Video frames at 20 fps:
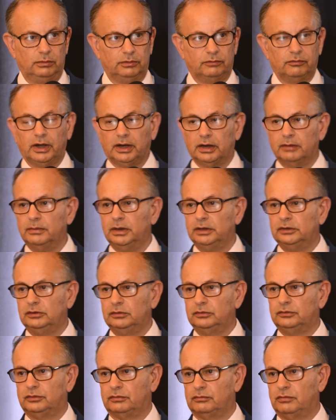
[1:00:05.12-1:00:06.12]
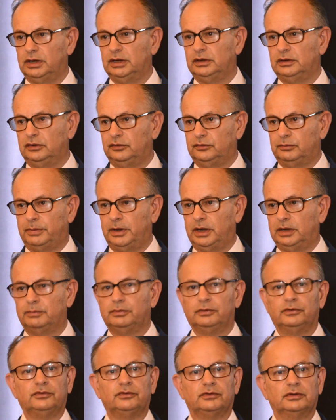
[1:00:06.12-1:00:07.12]
I would recommend you to read his
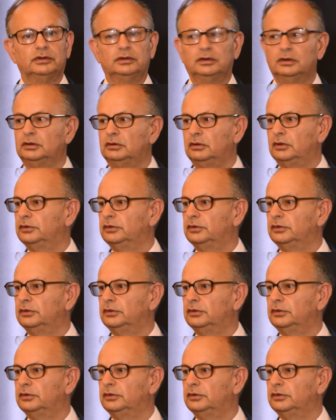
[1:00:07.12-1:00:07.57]
papers